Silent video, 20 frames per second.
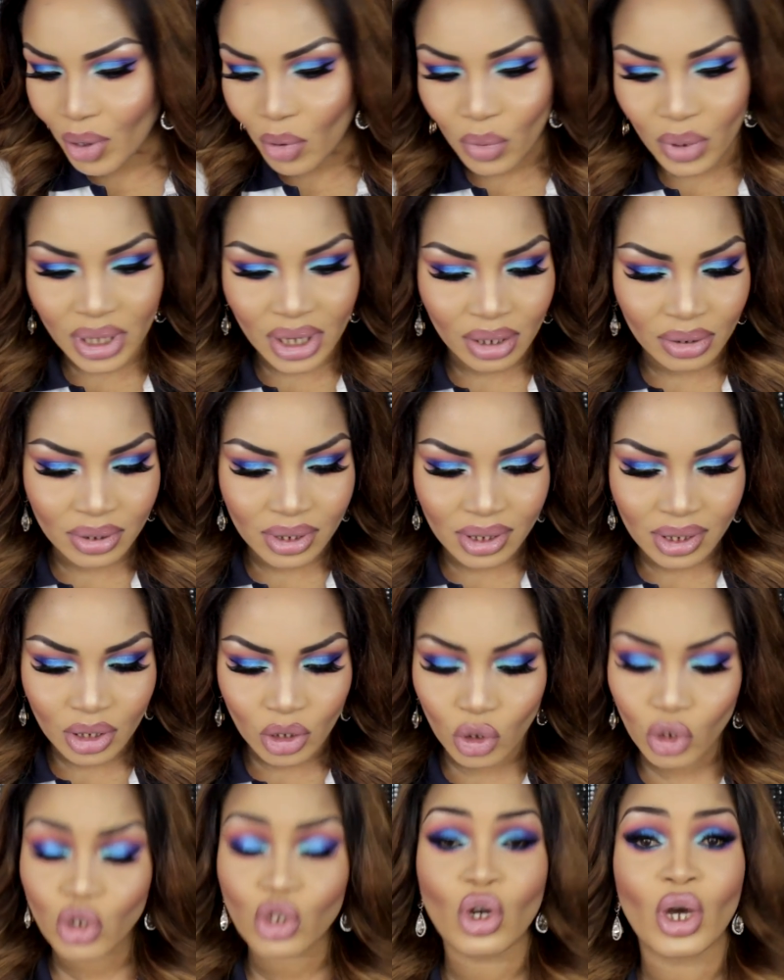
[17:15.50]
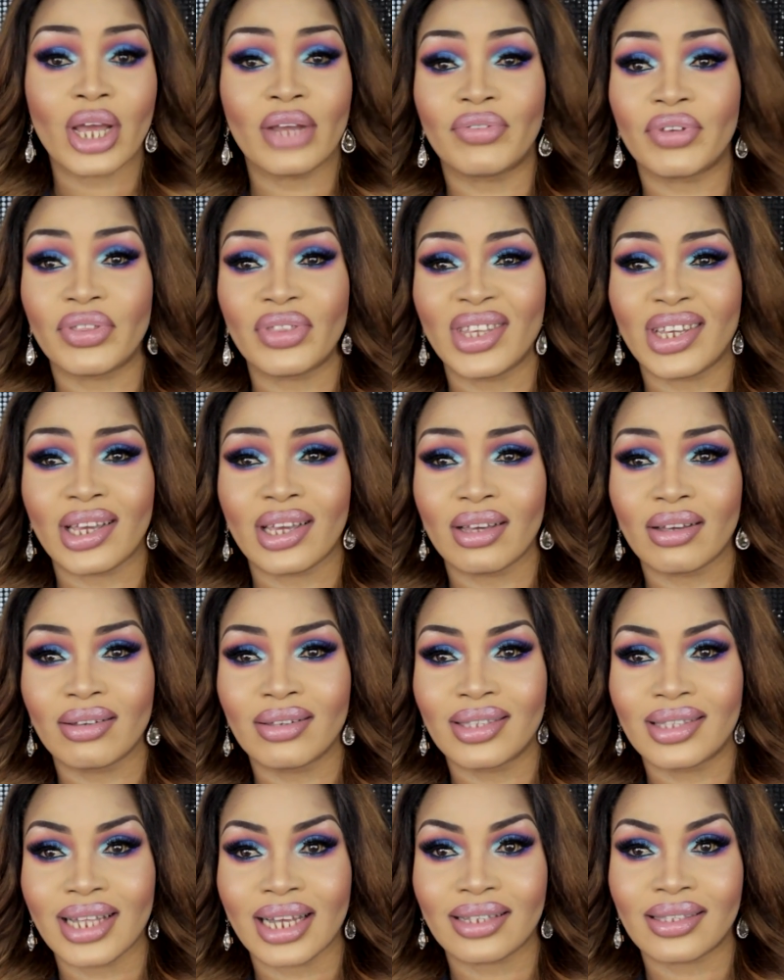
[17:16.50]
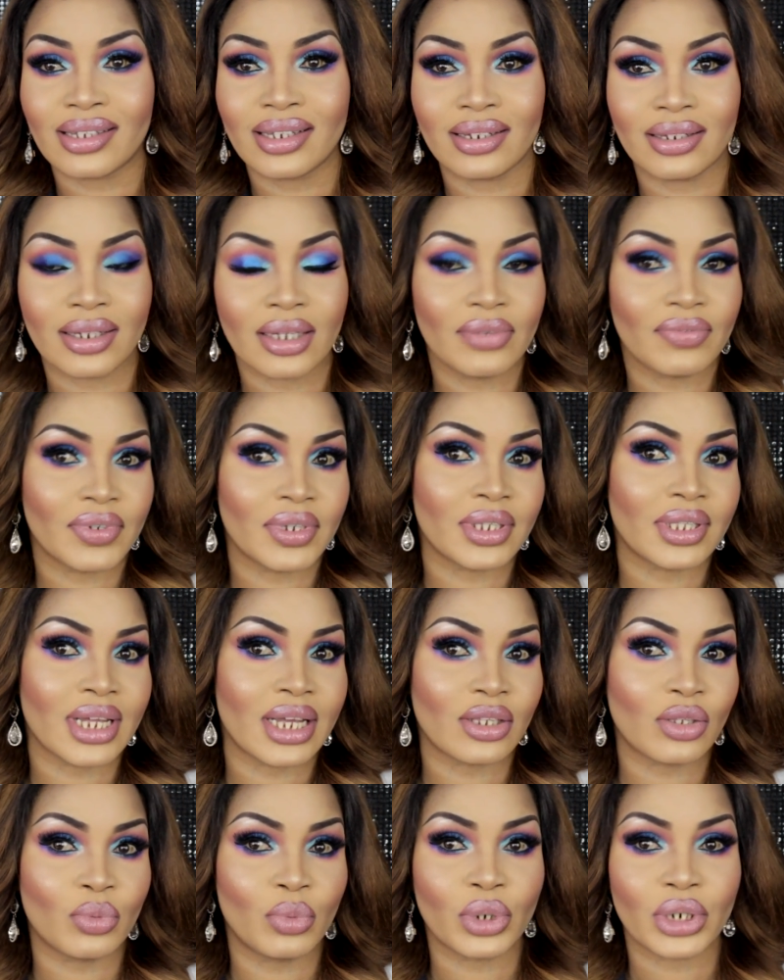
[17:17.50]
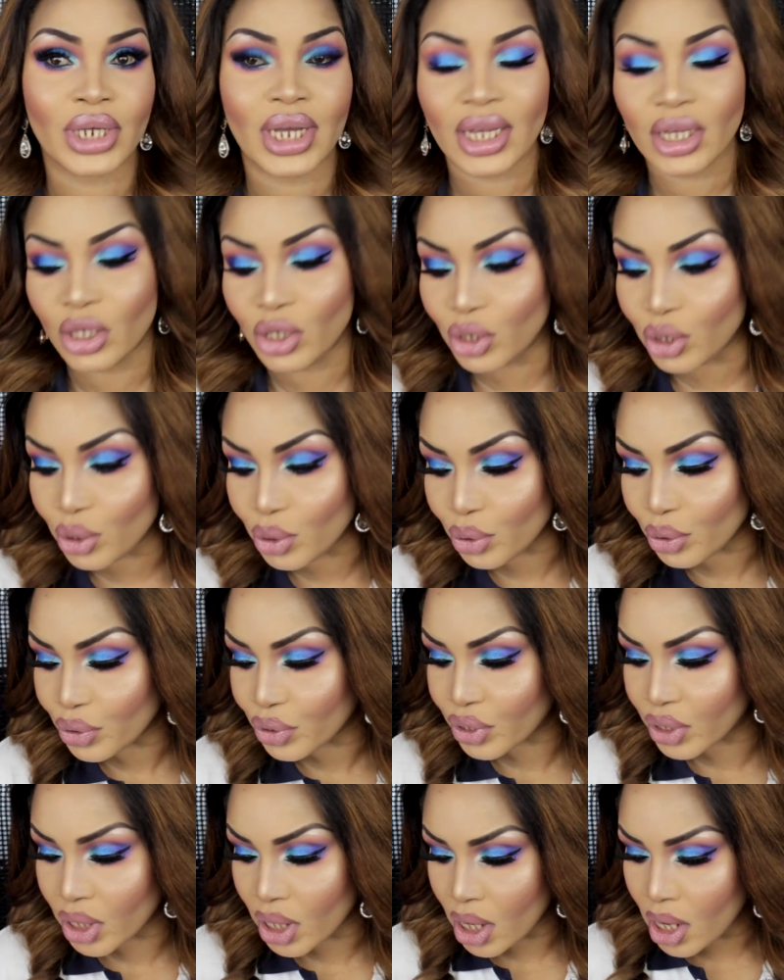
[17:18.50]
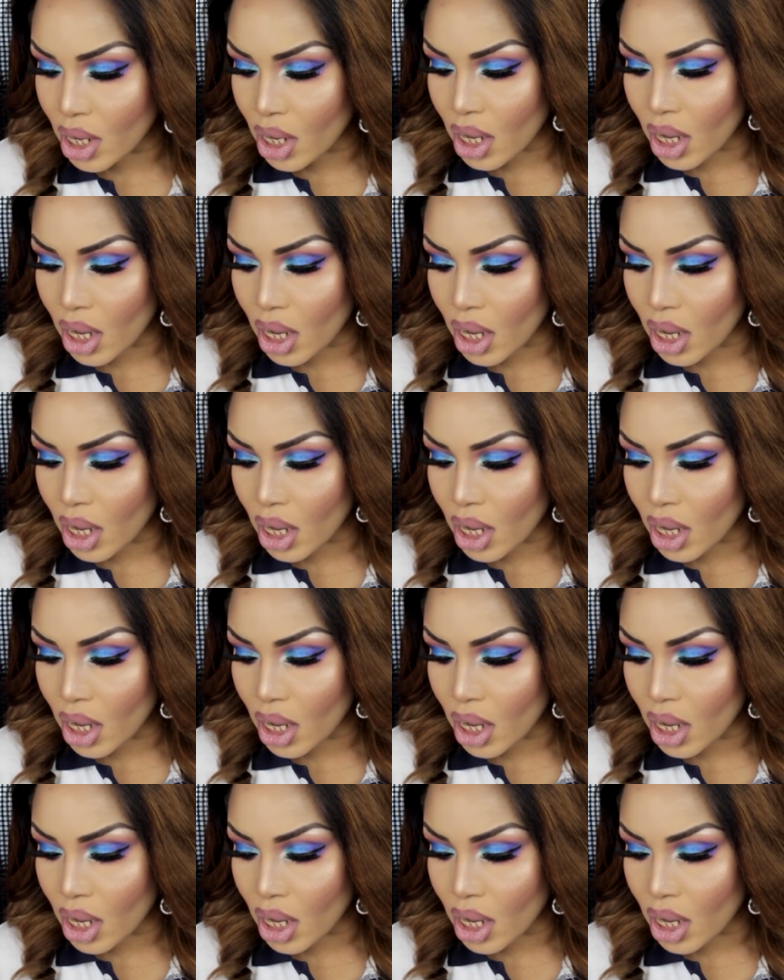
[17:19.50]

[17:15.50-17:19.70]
What else? You saw everything else. That's it, Divas. That's what I used.